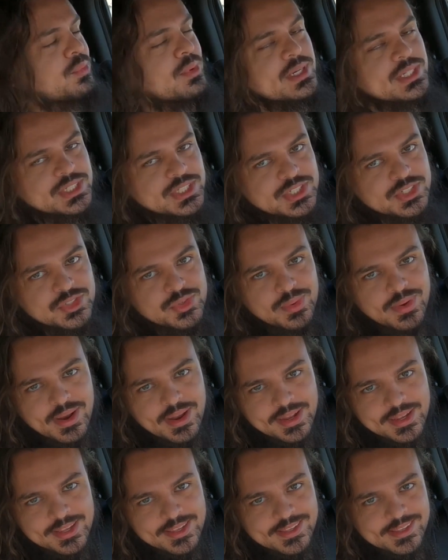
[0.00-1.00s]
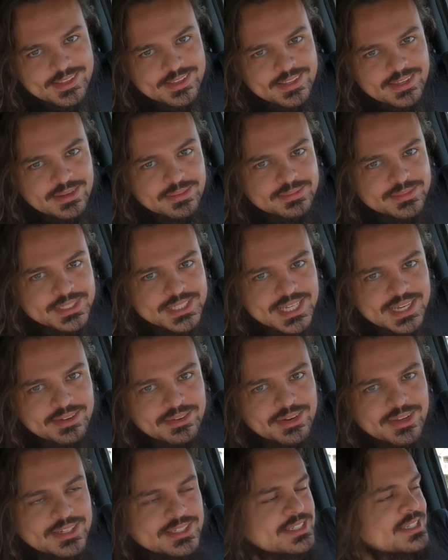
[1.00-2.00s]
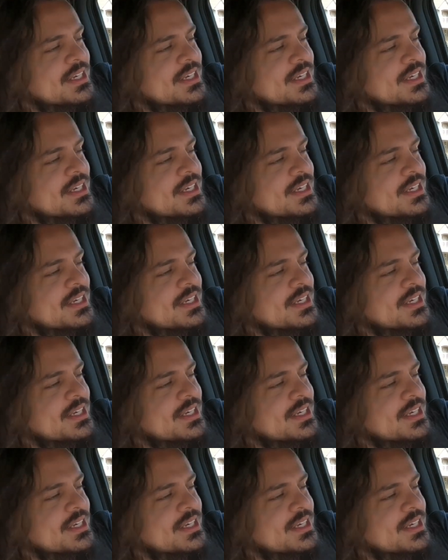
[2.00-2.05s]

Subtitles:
which truck comes out on